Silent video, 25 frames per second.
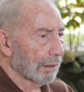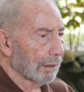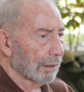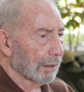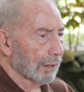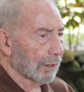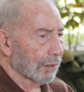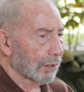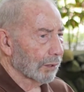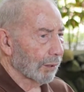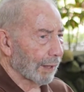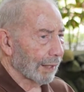
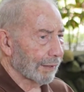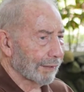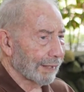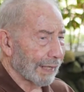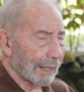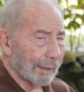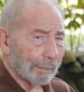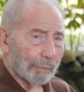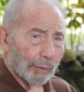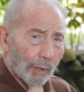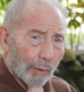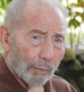So I
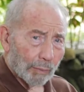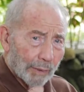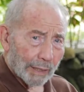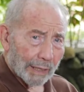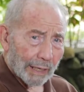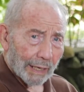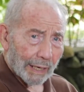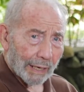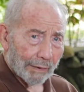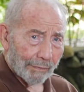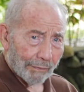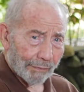think probably
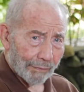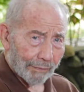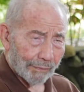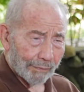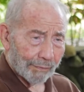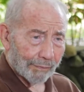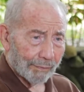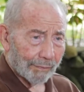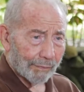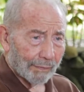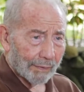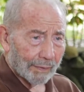if
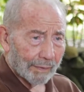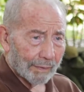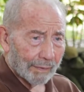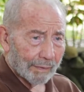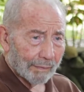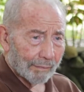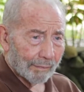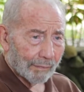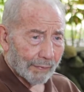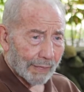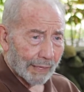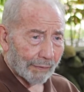
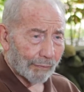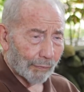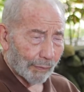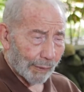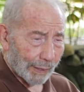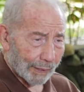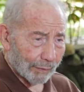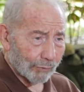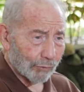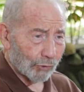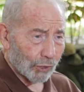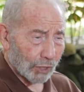we
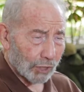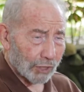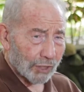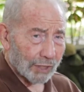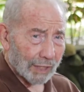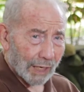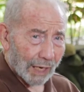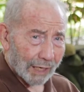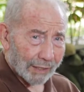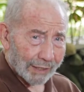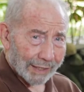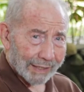are just
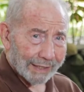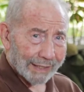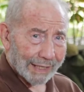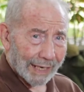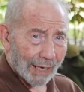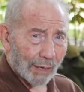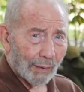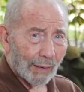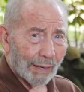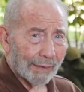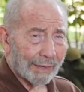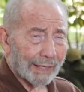starting
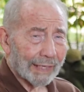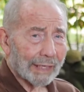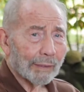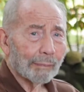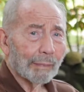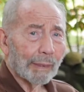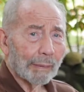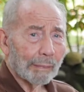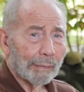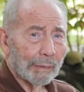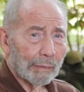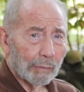now, I think
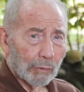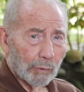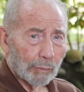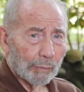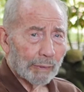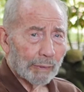maybe it will be